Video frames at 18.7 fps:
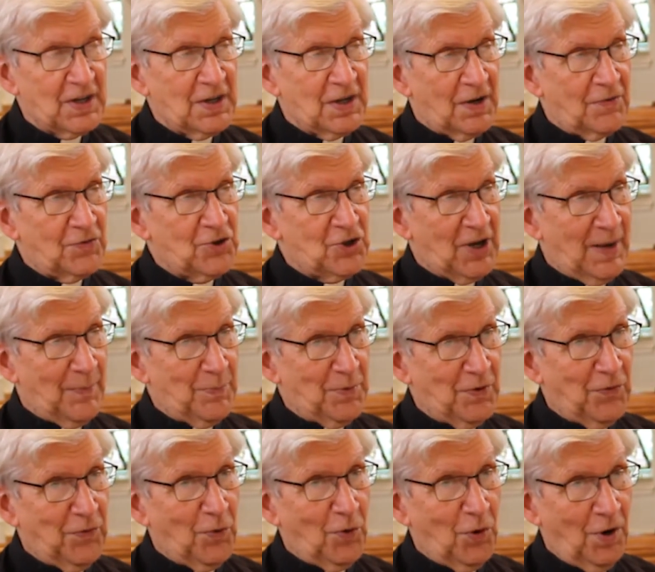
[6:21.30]
of chapter
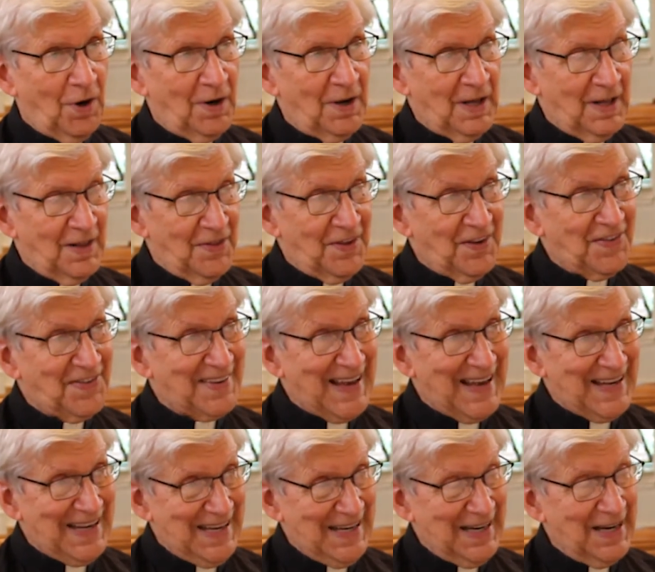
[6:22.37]
4, the
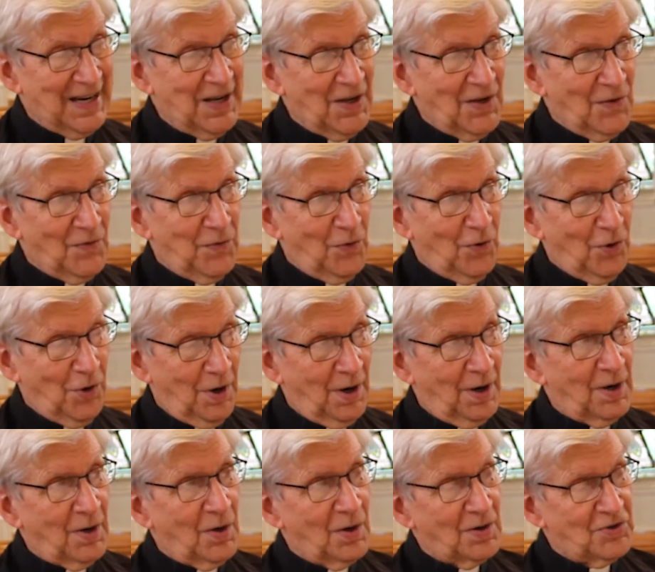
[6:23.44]
setting
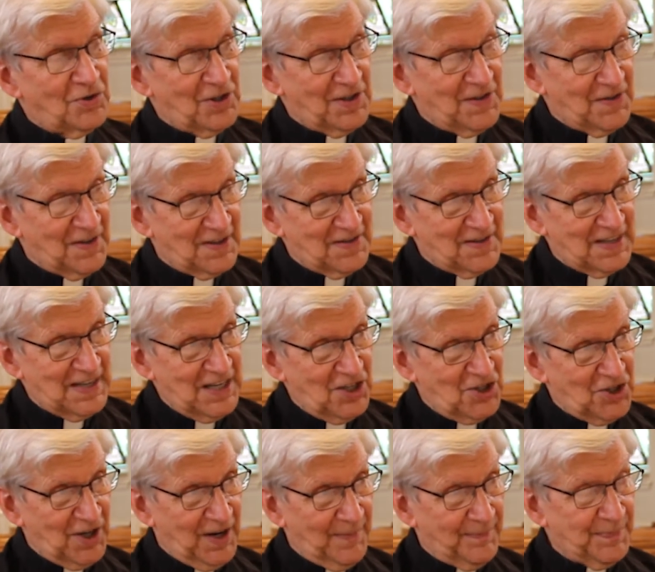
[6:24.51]
for Jesus'
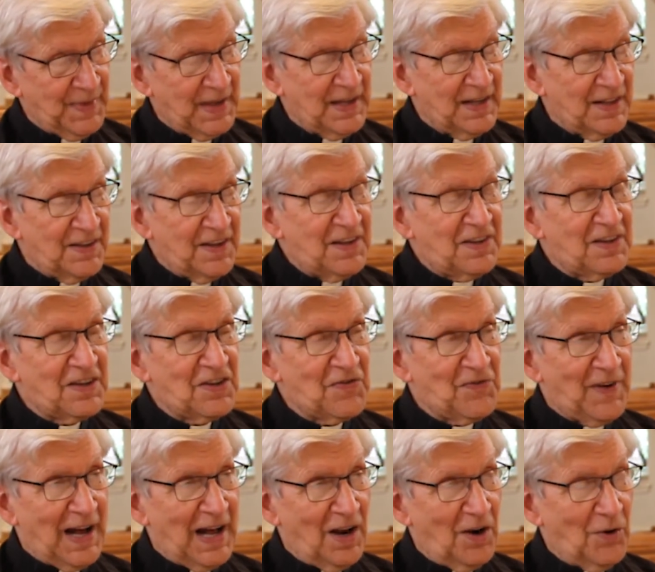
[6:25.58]
teaching. This is
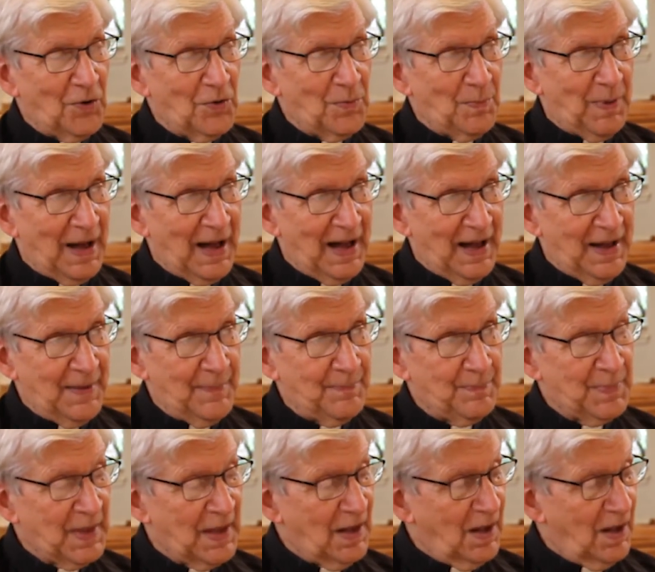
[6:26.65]
followed by
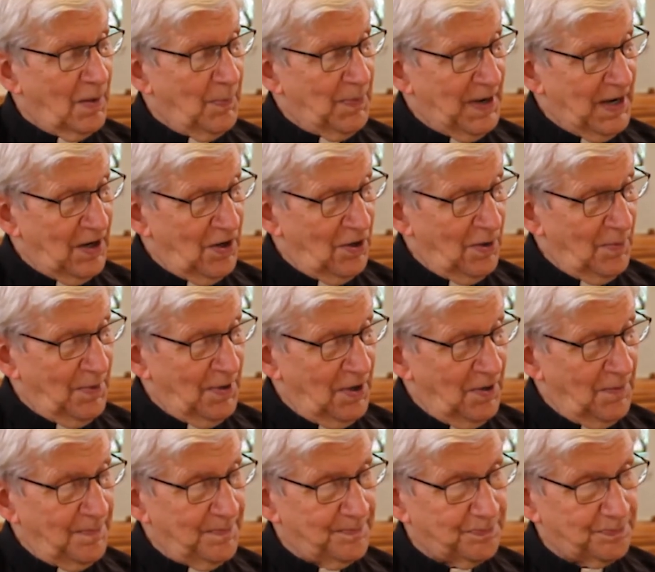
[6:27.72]
a
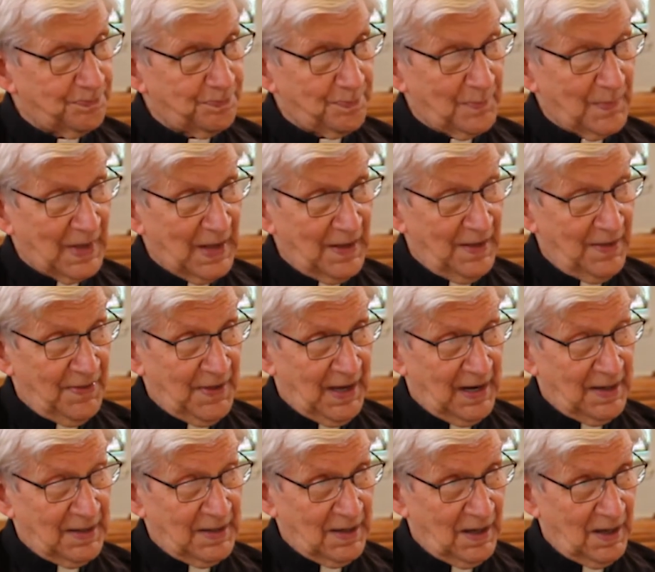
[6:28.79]
parable that